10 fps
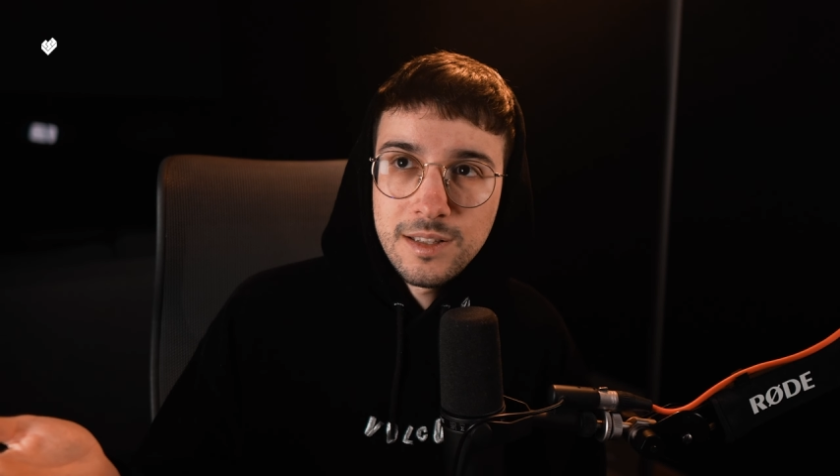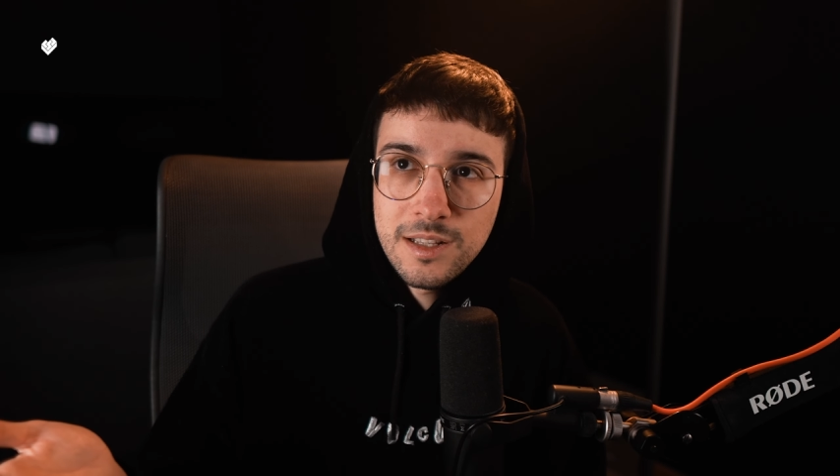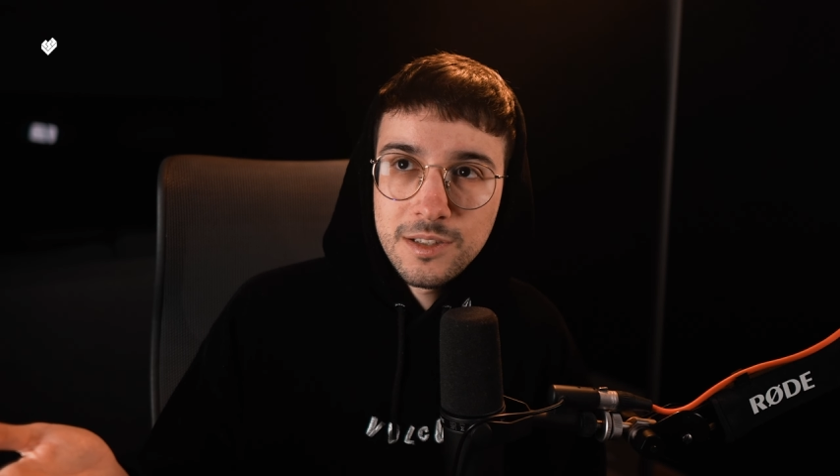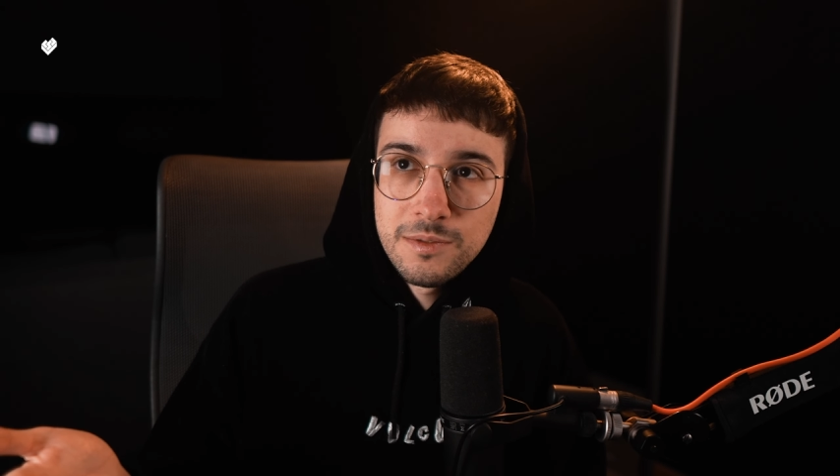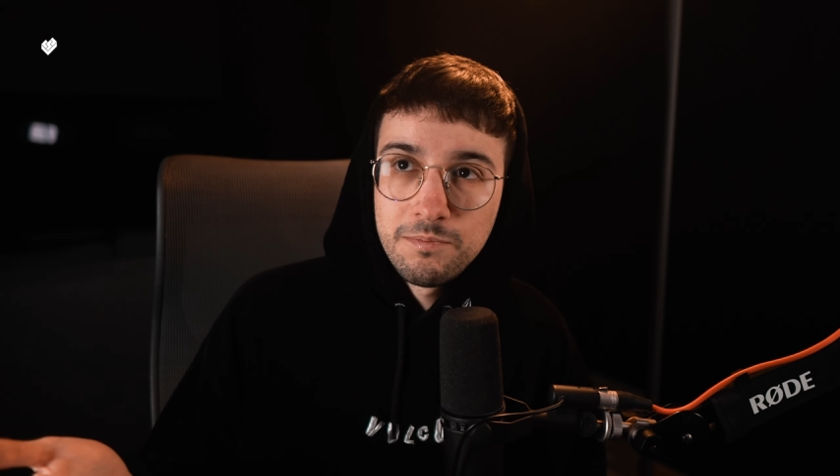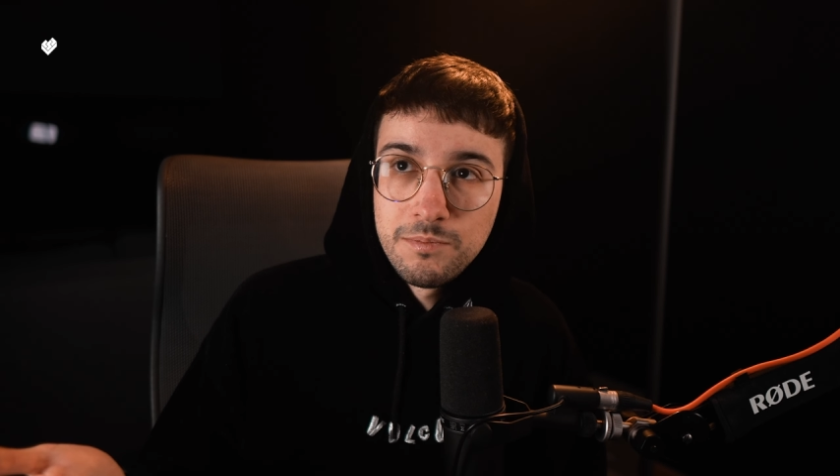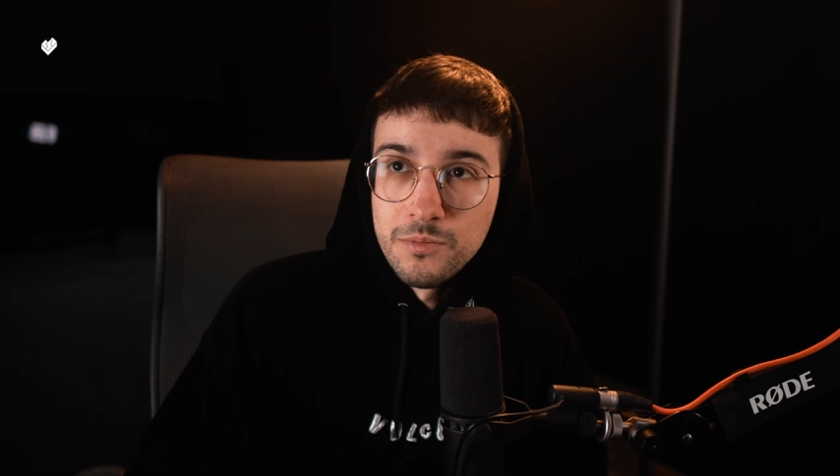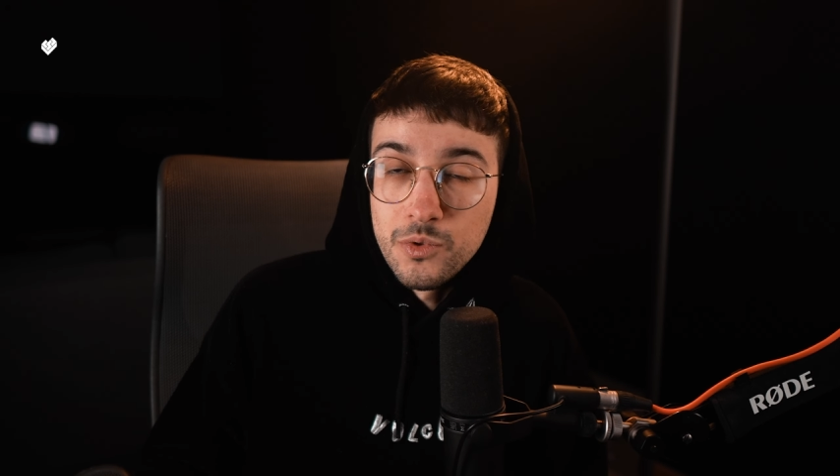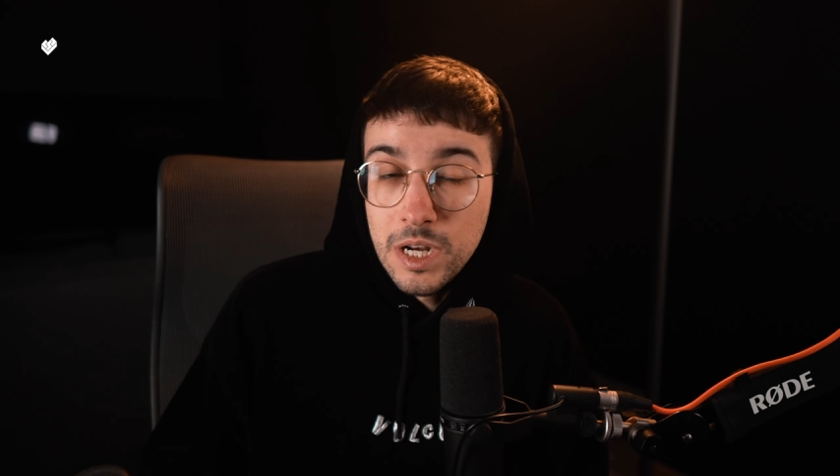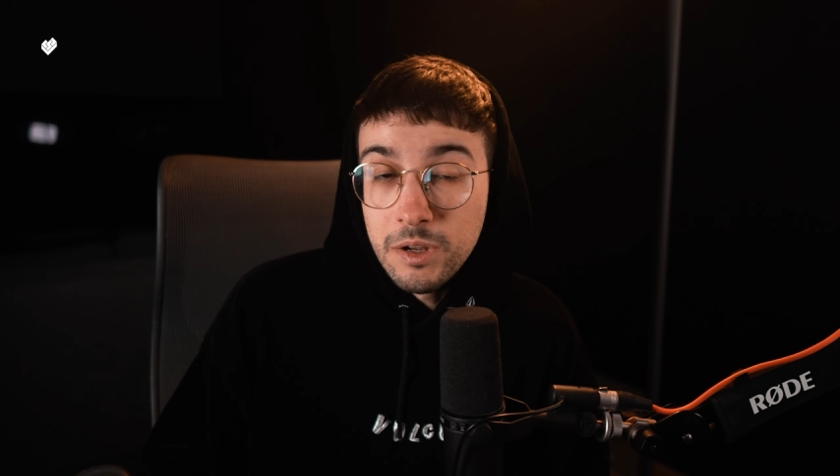that's
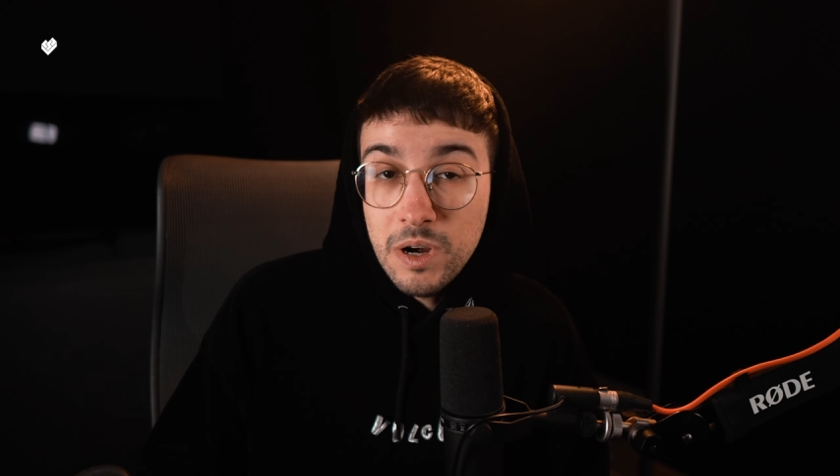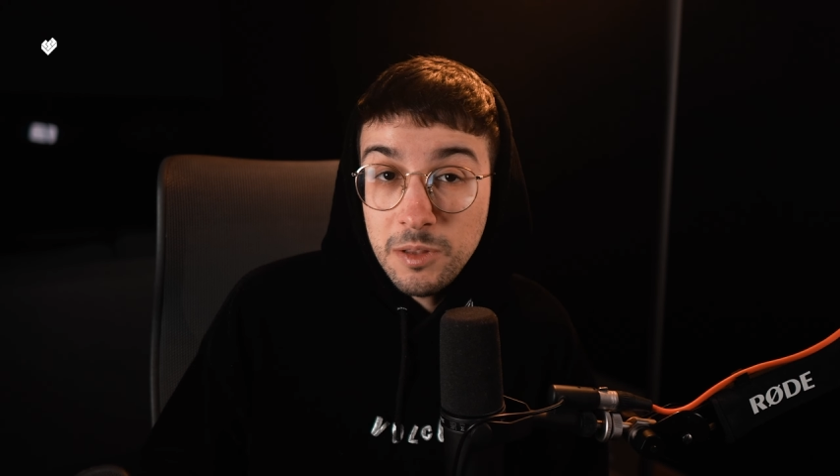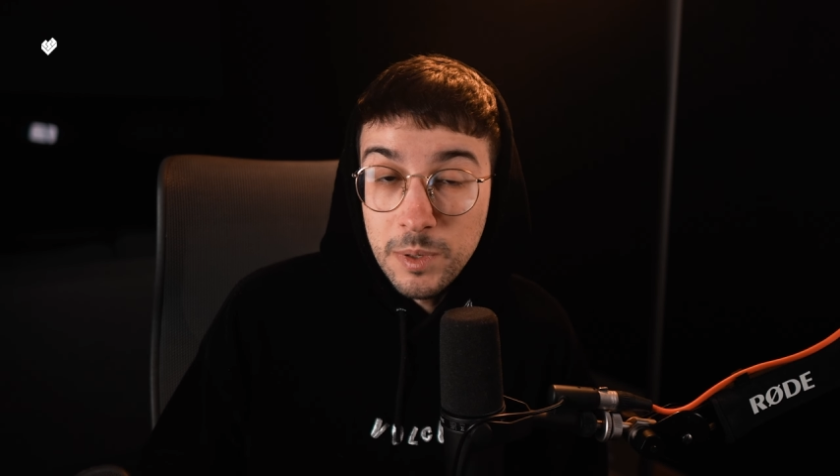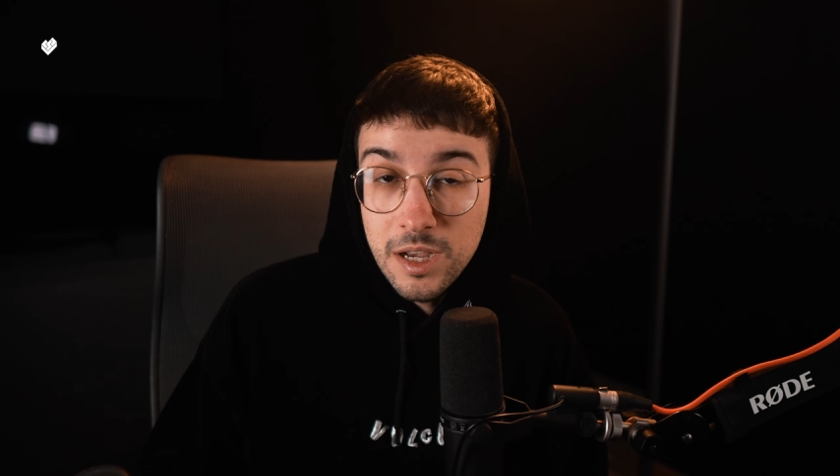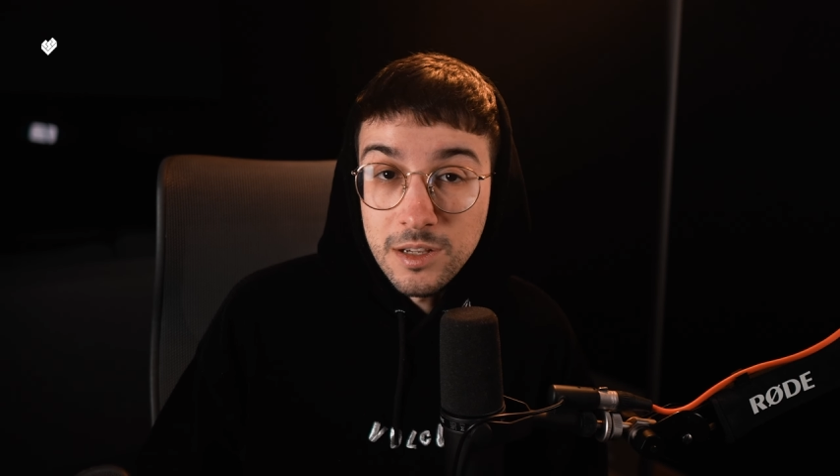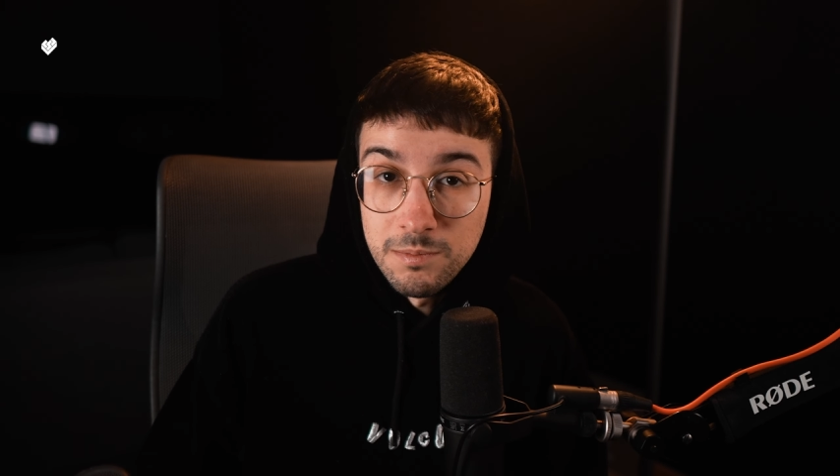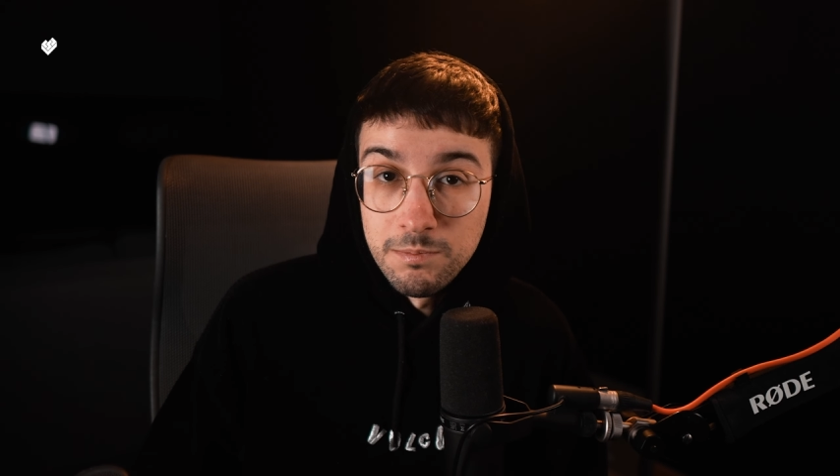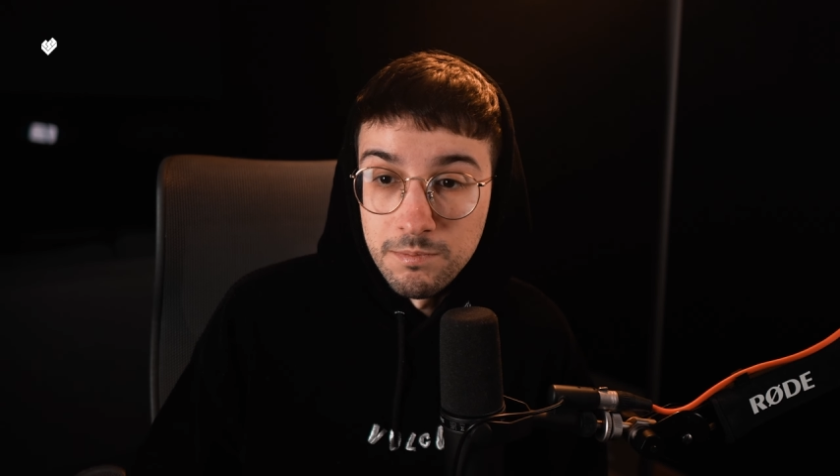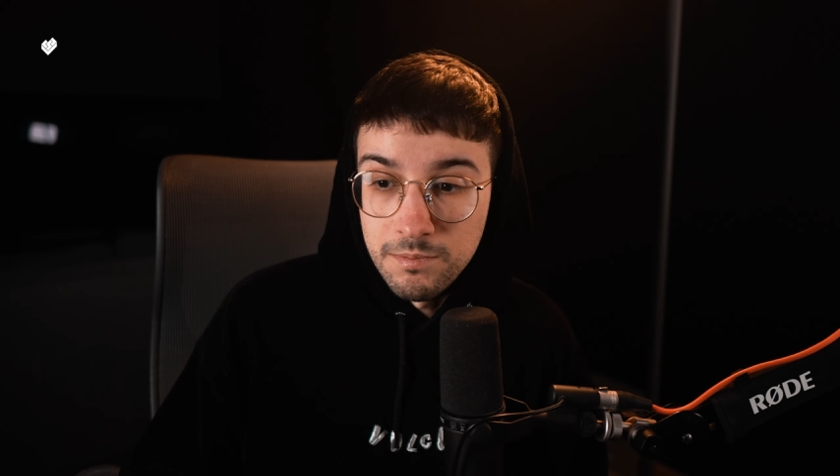really great because